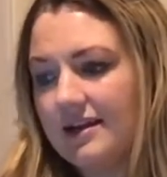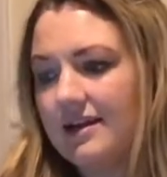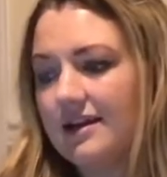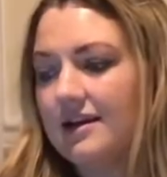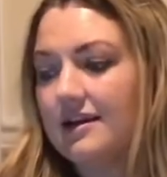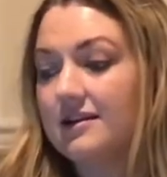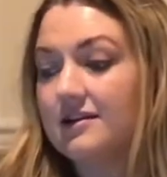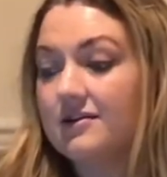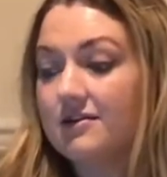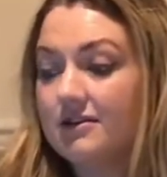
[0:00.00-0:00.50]

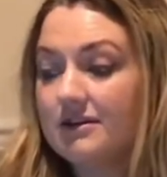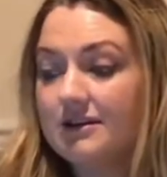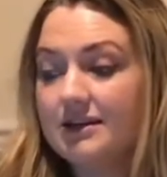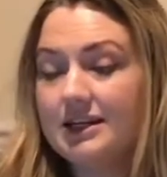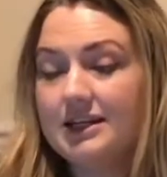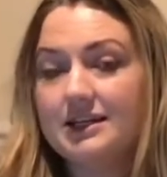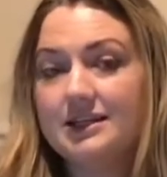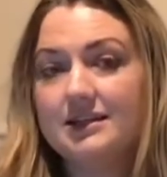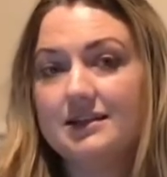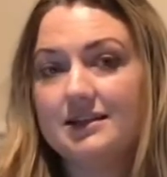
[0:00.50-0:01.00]
According
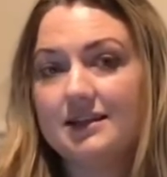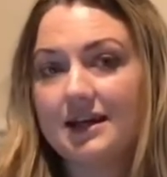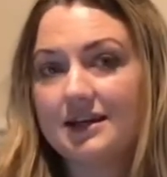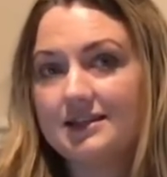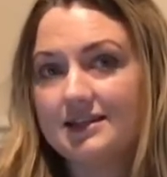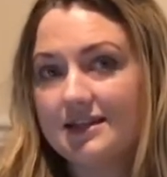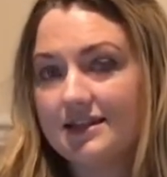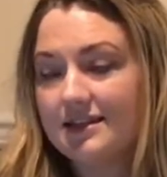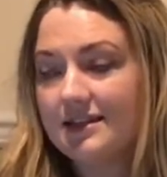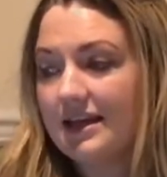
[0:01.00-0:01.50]
to the
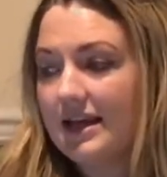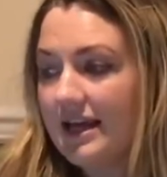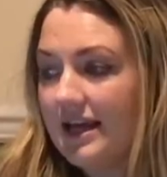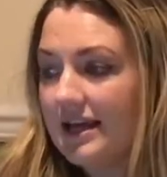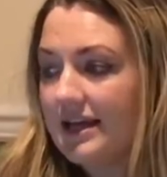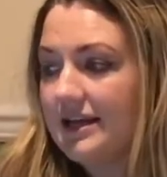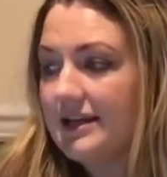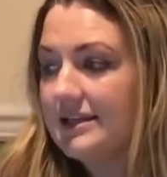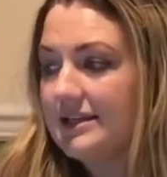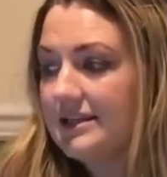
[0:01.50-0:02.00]
legend, the
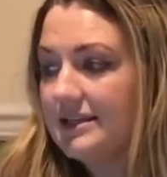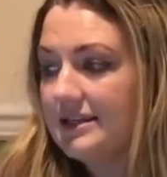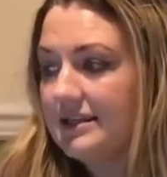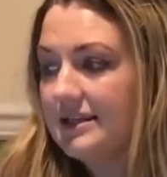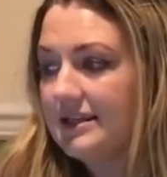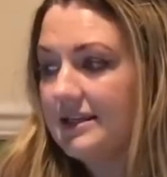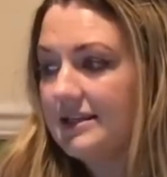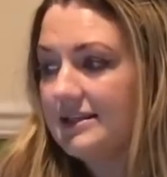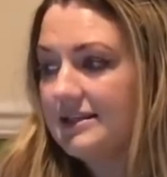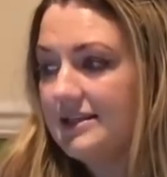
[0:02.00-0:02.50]
egg did
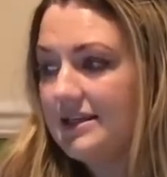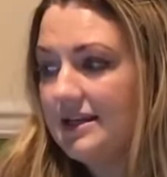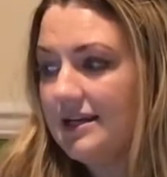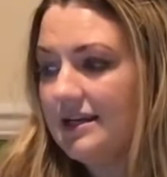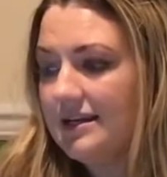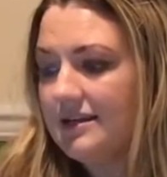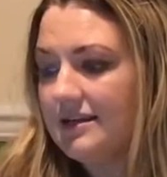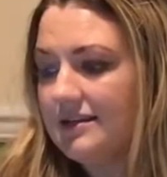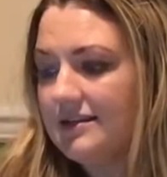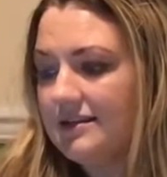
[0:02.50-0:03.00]
indeed
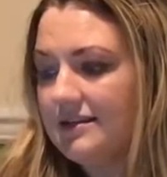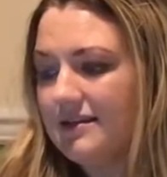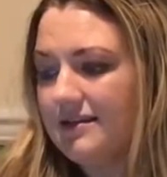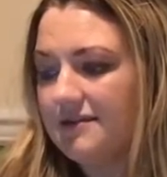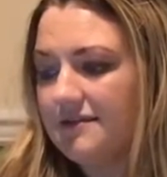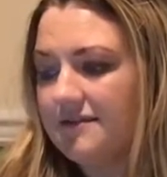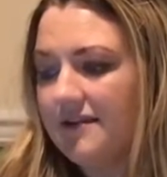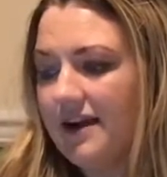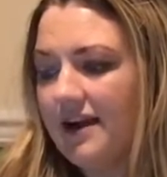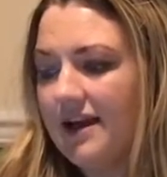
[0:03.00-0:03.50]
turn
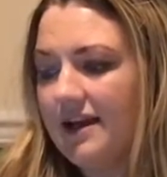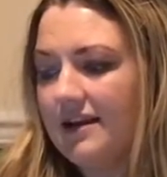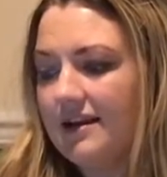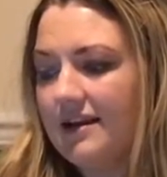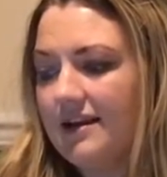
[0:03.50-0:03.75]
red.